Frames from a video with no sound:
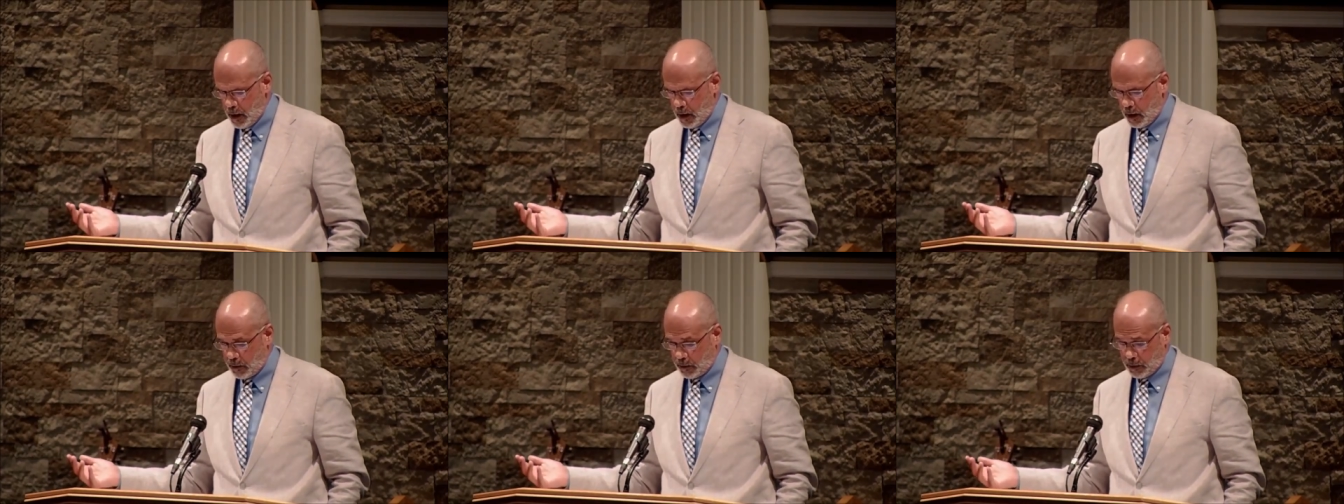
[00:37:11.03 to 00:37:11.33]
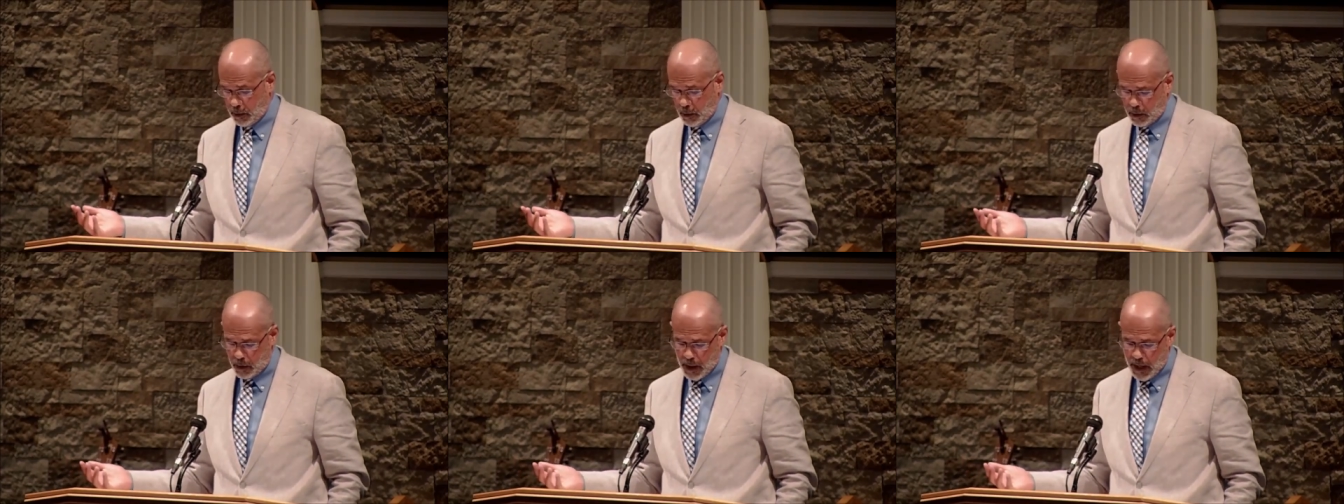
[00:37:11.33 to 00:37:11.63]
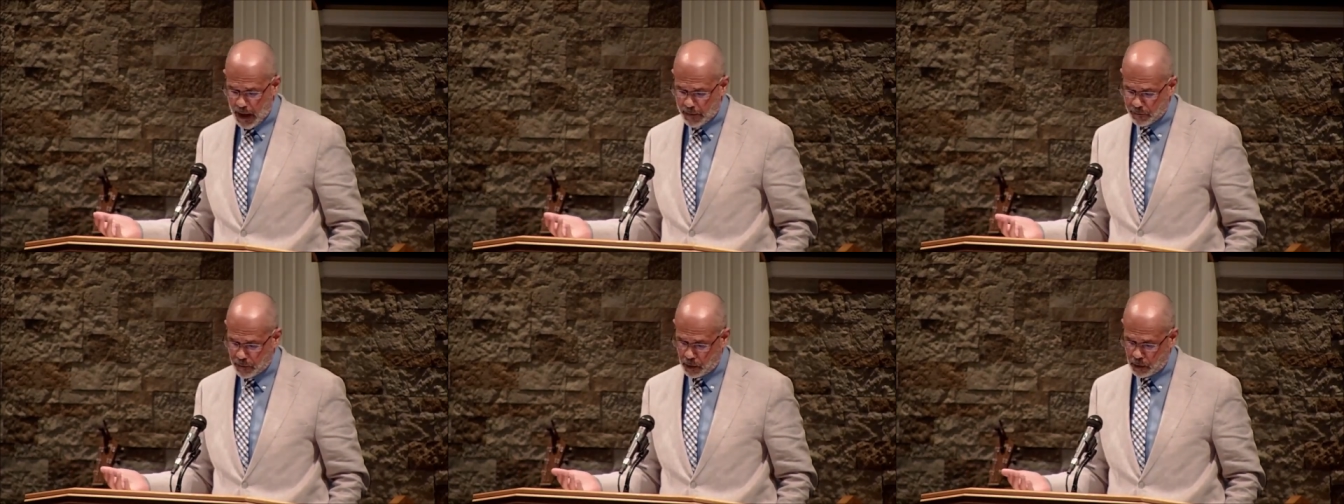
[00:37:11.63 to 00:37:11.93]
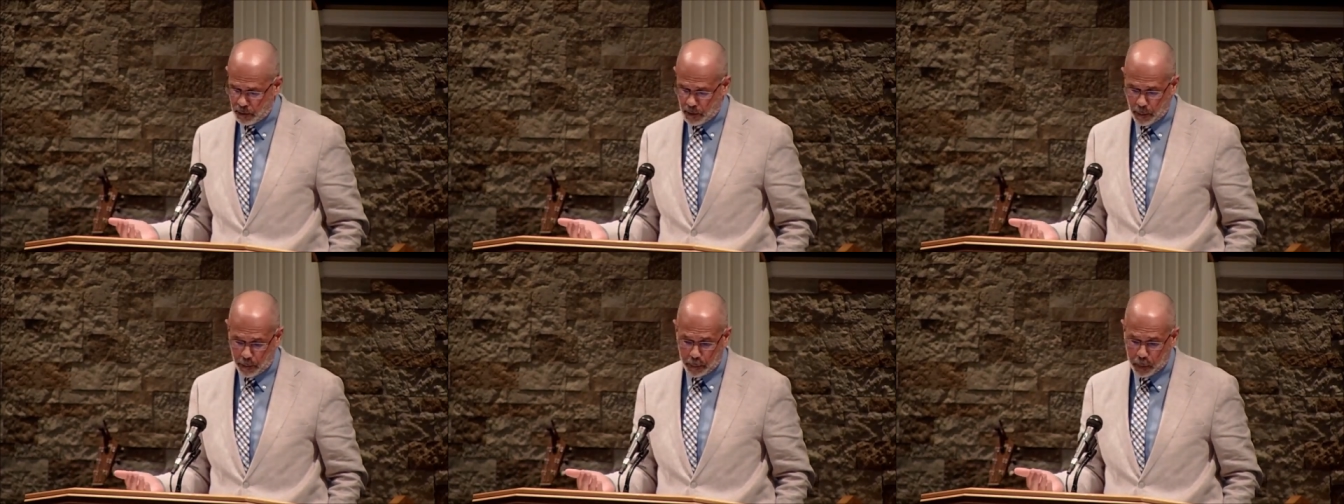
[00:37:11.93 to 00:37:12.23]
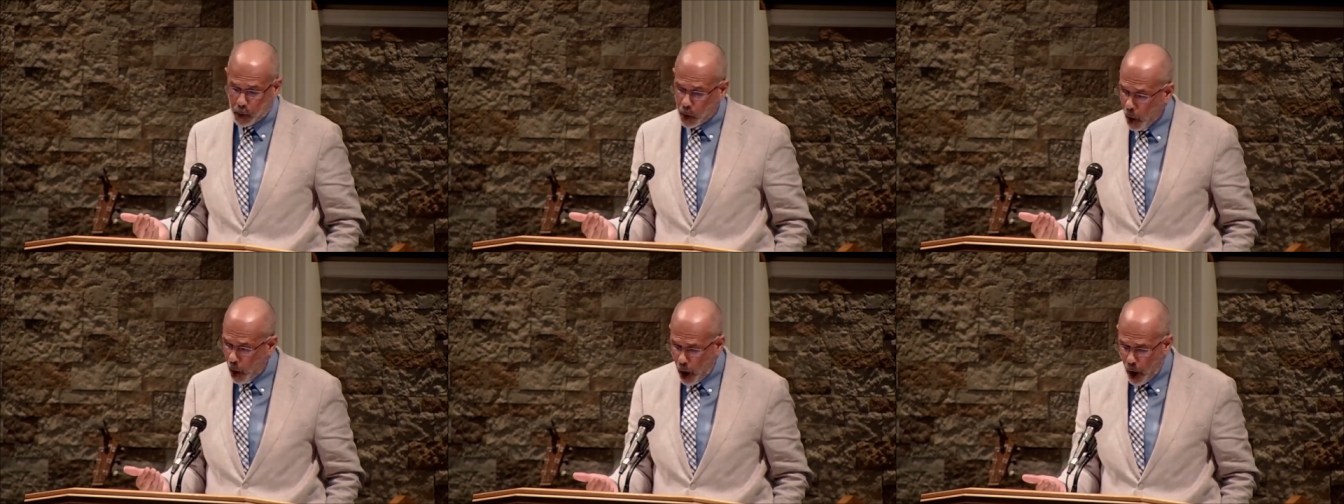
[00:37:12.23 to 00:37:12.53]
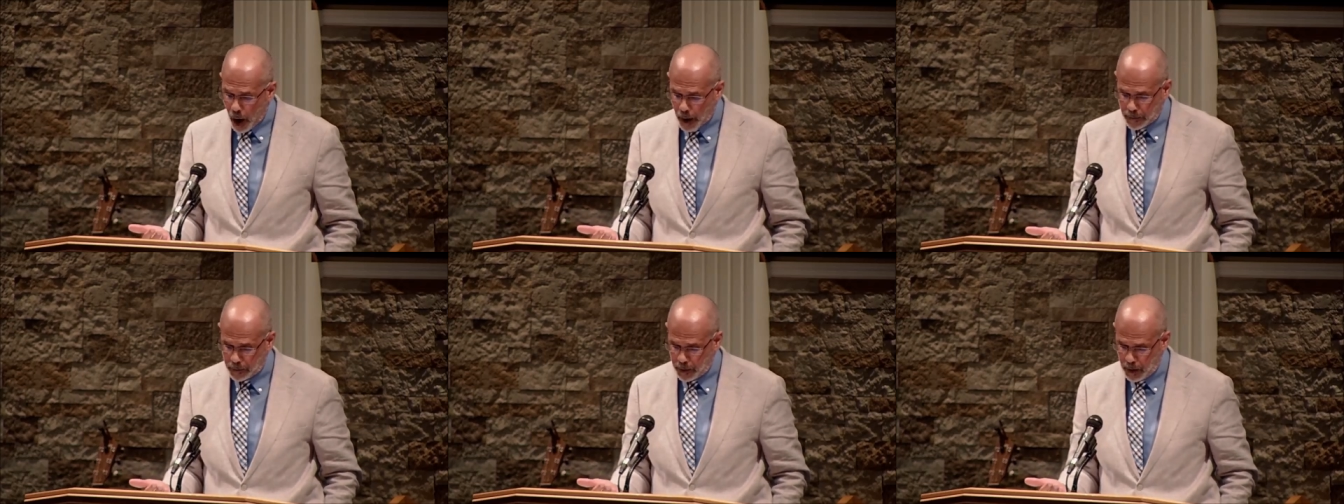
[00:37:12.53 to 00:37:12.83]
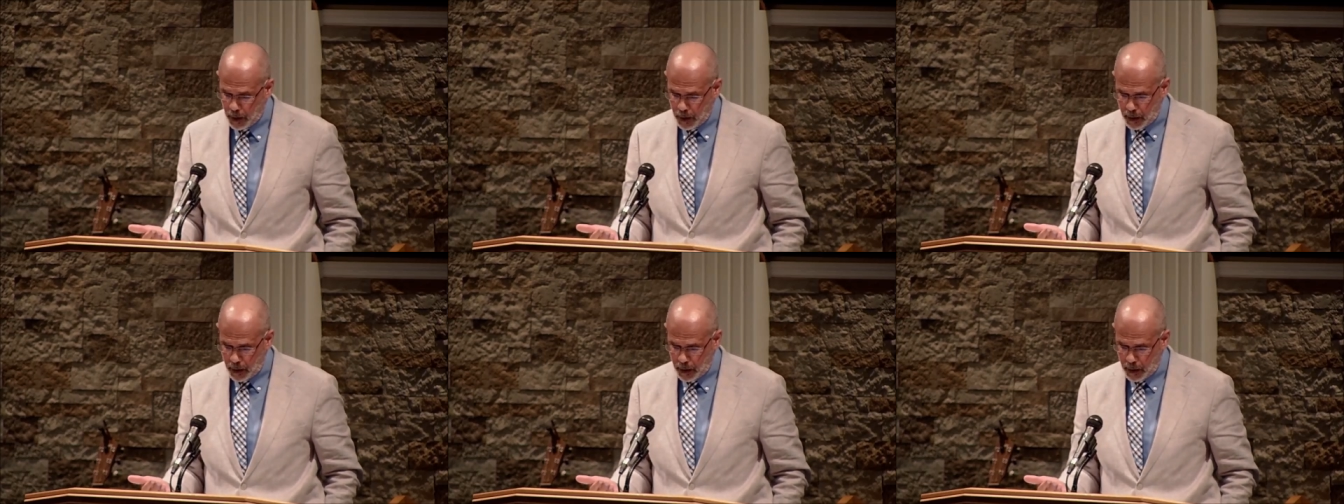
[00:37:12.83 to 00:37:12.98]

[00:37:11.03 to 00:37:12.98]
So you have to applaud